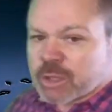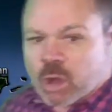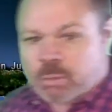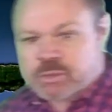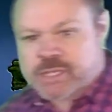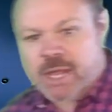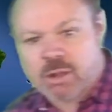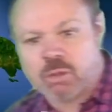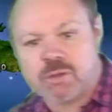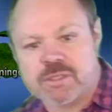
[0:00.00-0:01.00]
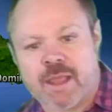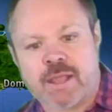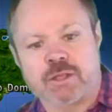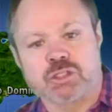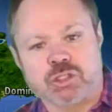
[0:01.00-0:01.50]
Almost kind of looks
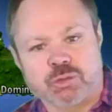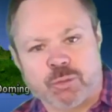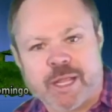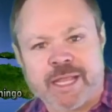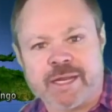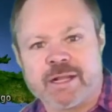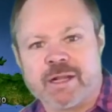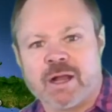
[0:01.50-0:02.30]
like a street